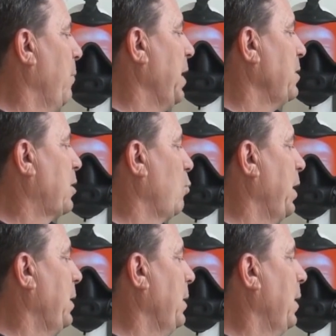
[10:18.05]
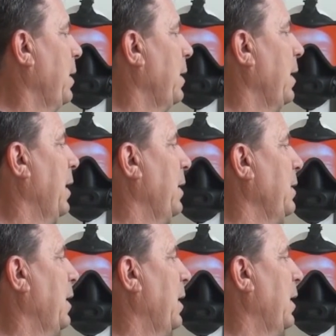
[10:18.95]
made in Sweden,
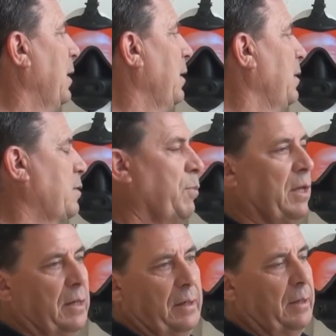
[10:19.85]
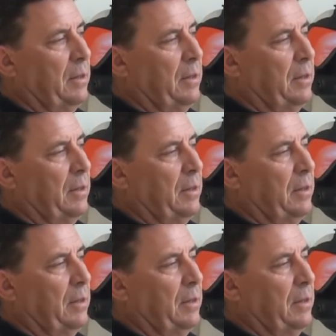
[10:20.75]
and it's been